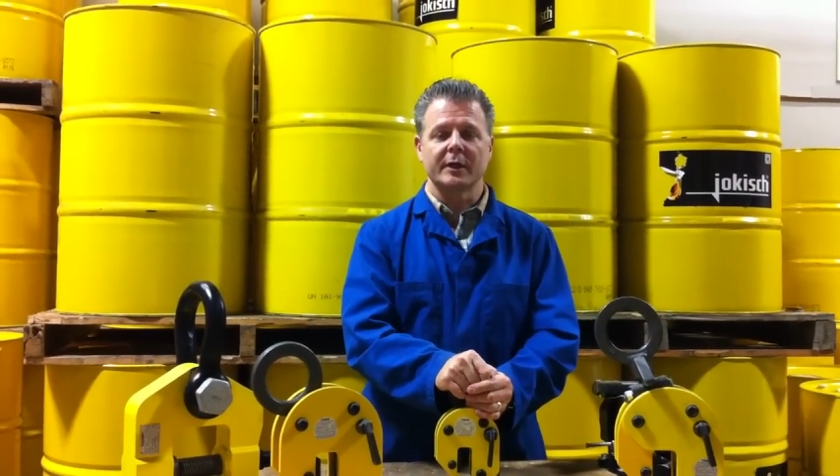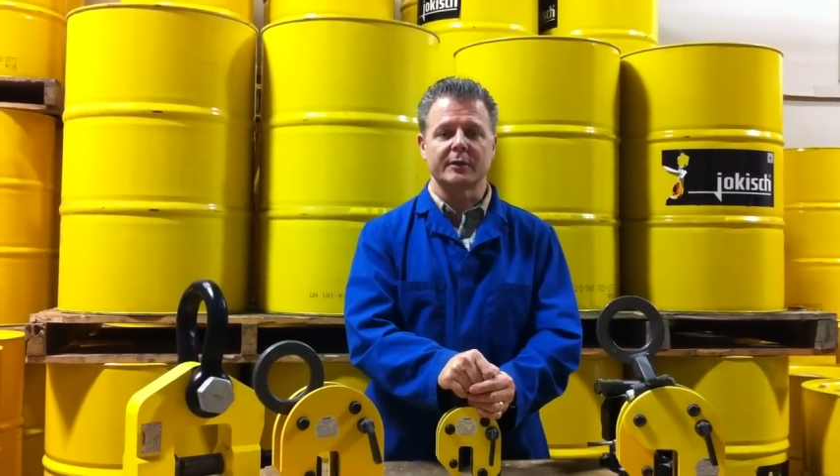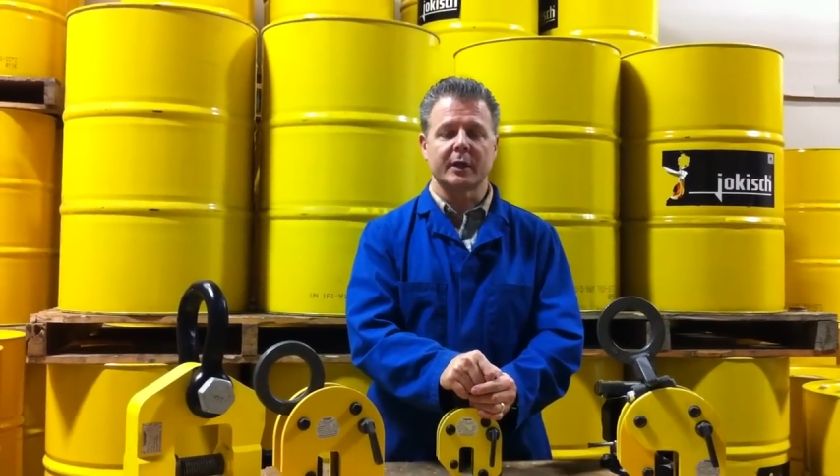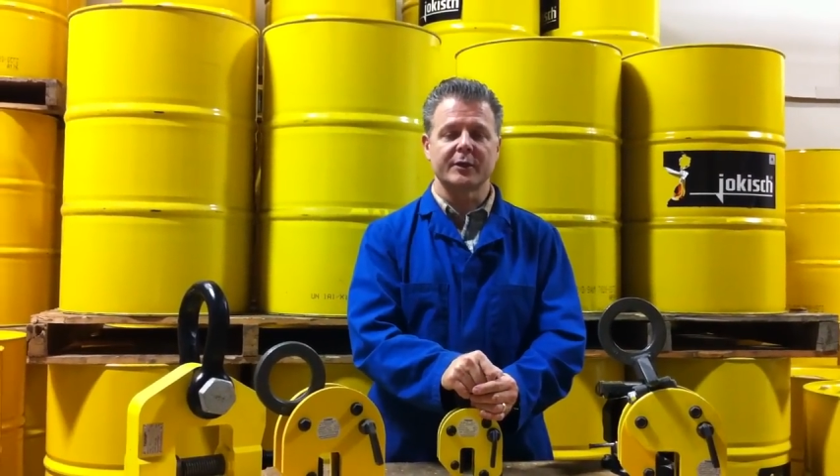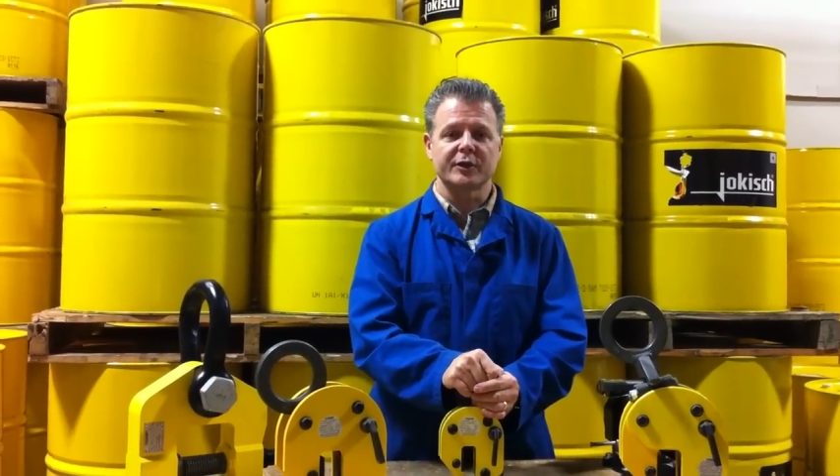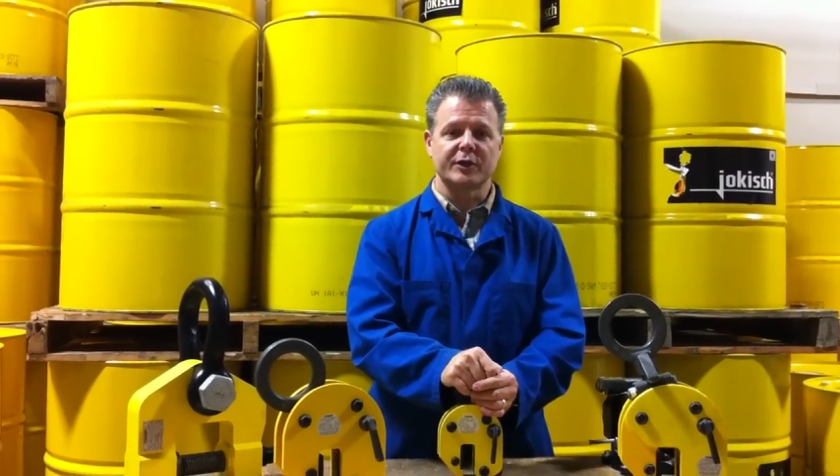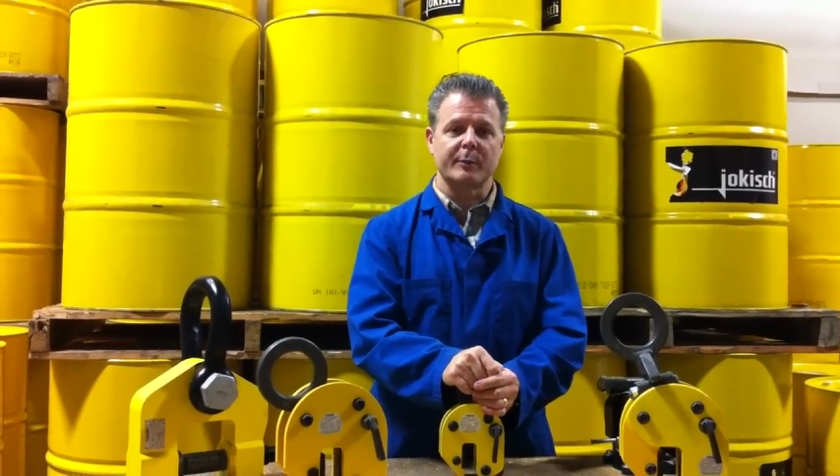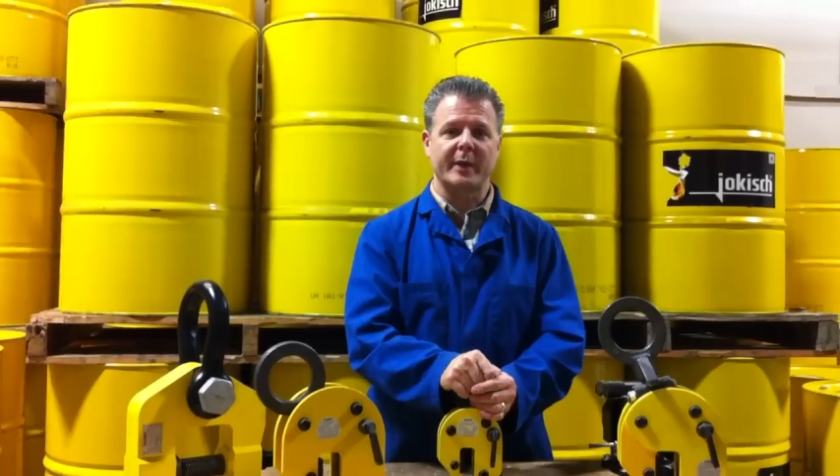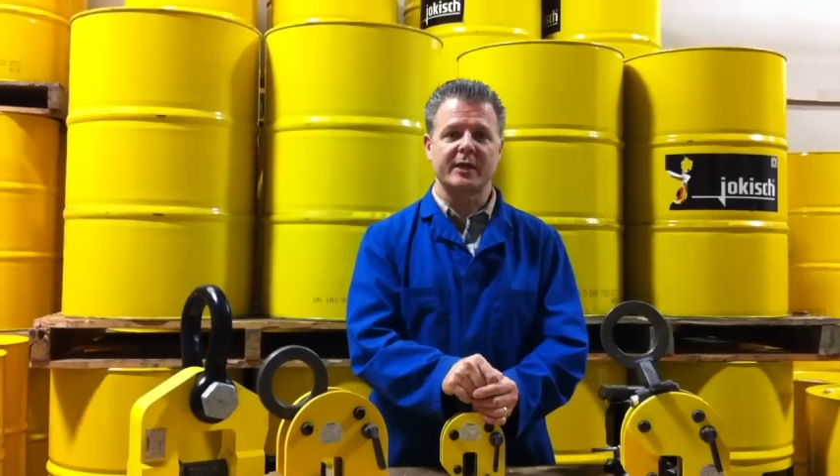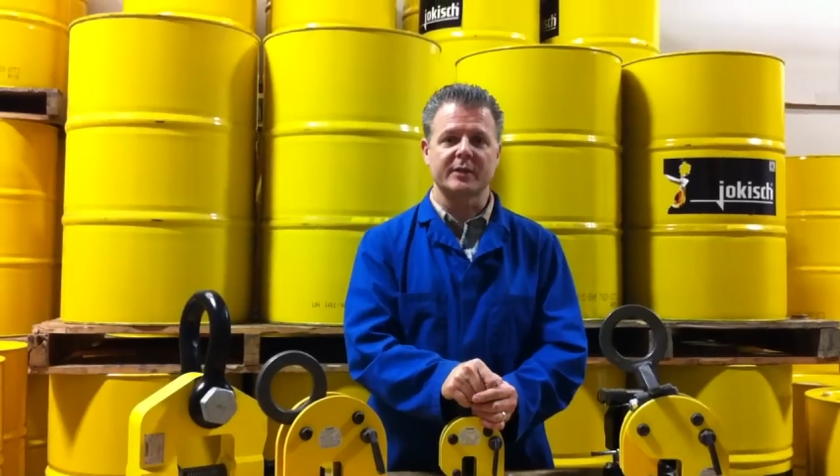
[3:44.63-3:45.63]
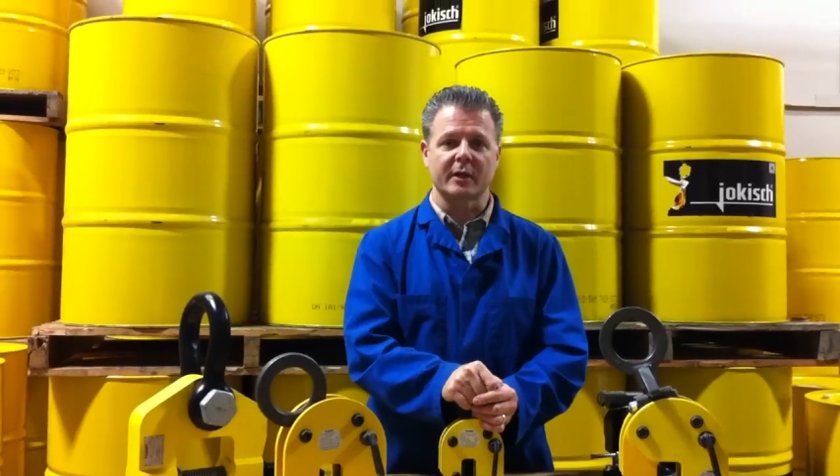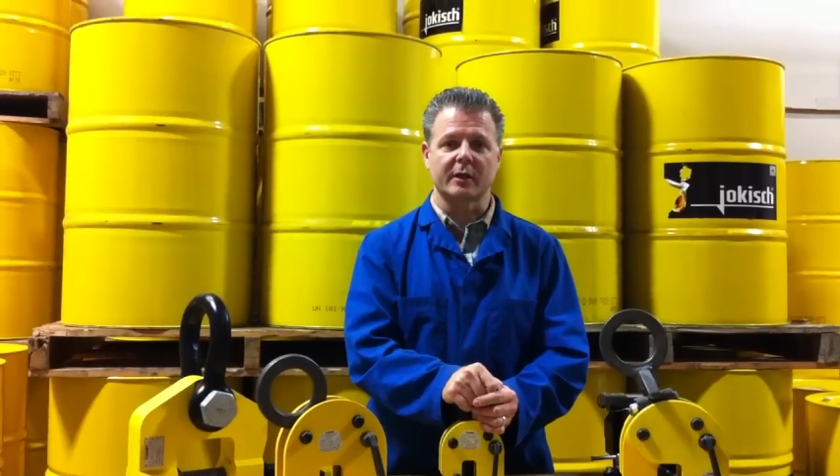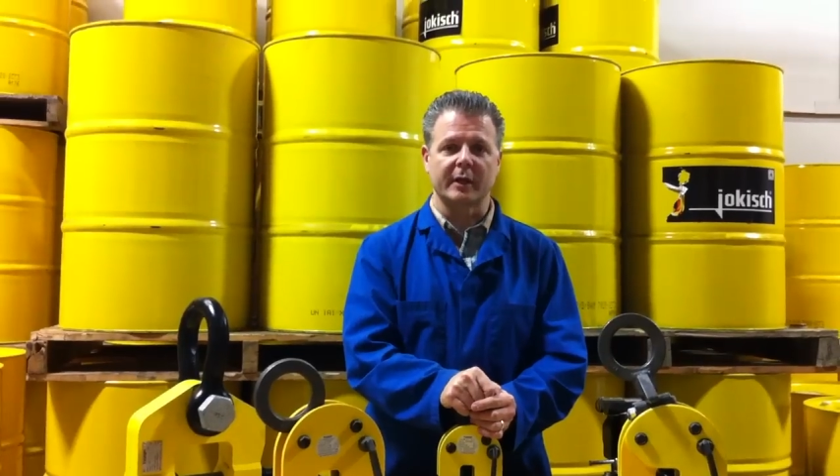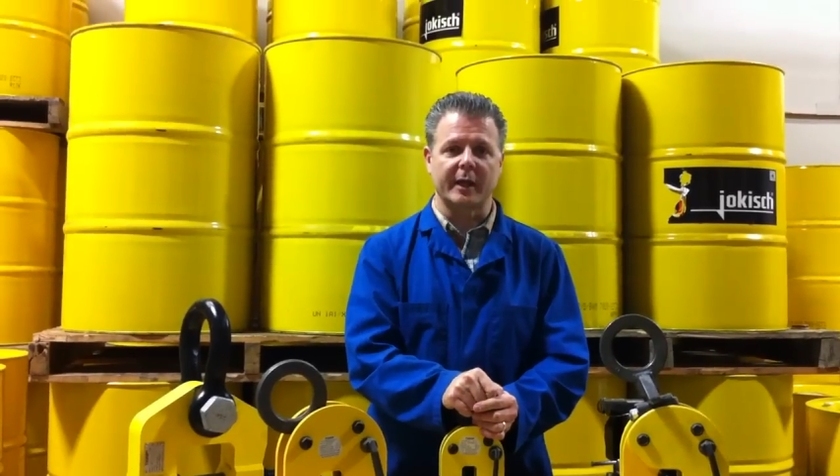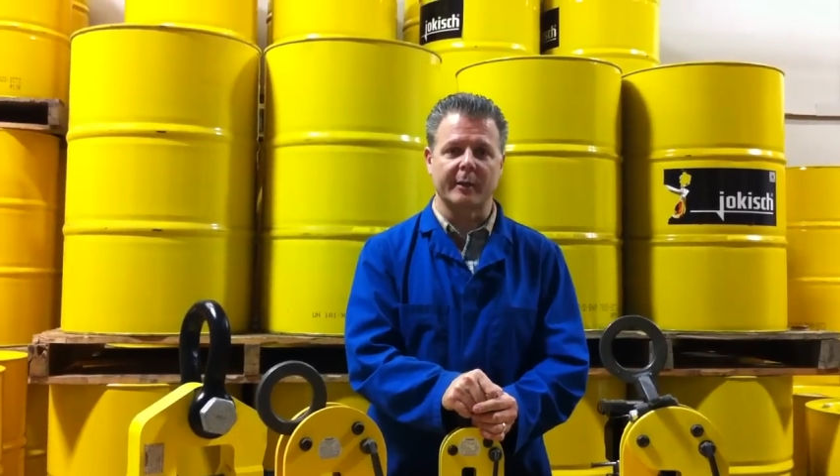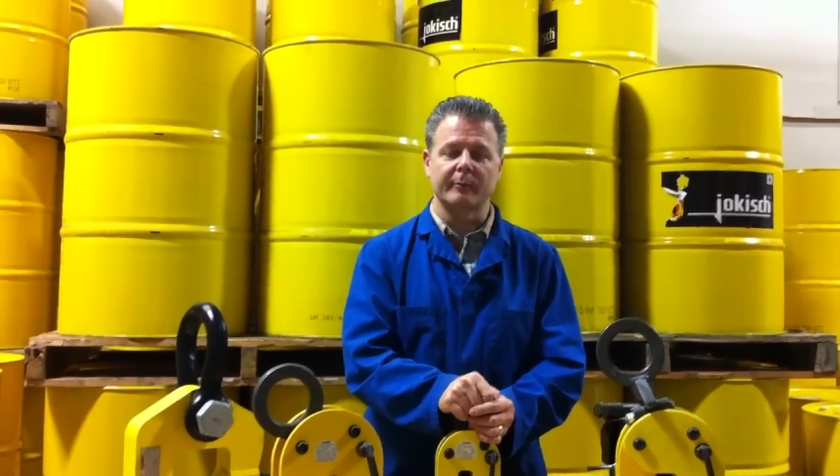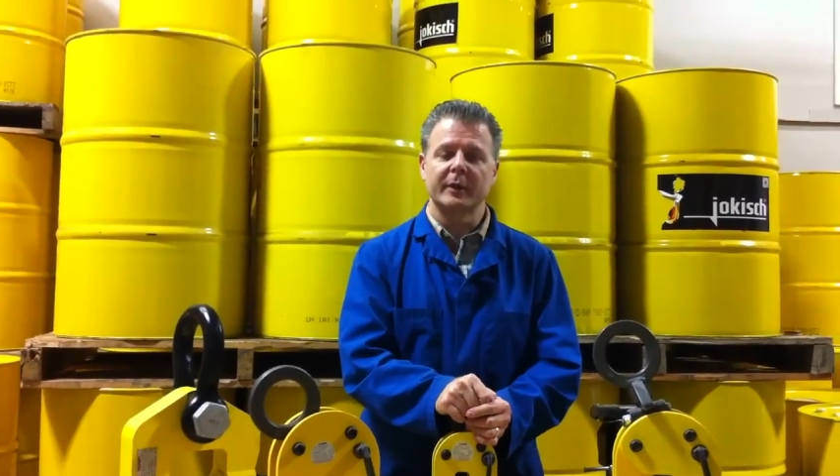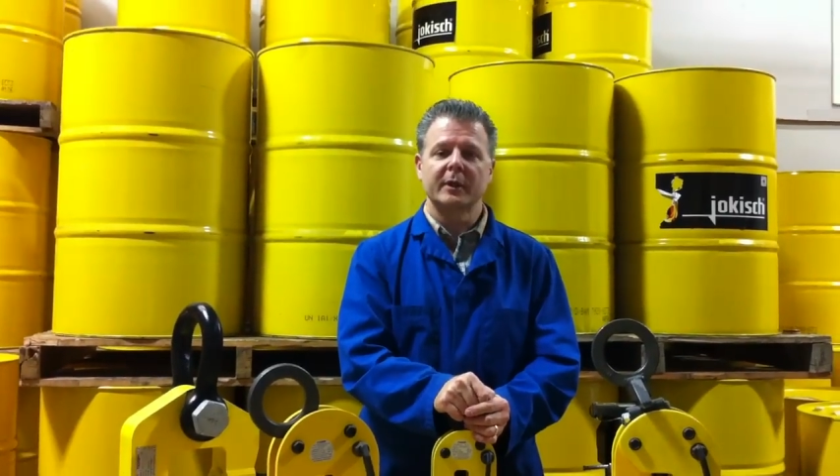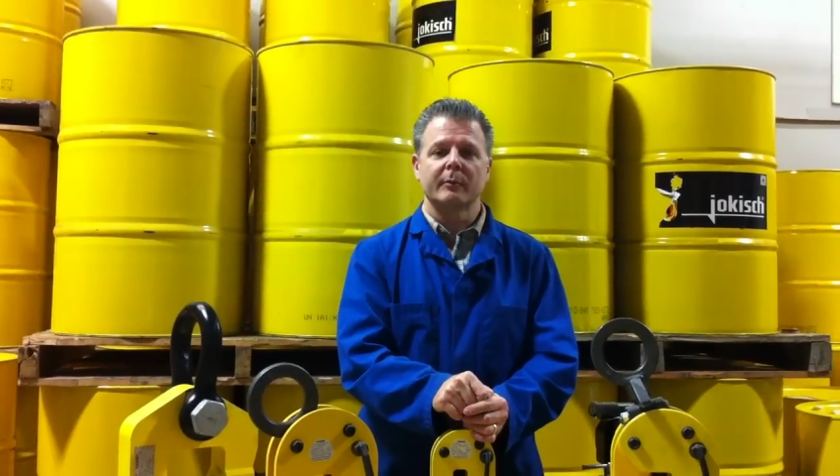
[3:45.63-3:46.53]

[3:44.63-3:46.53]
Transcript: is not just a basic clamp,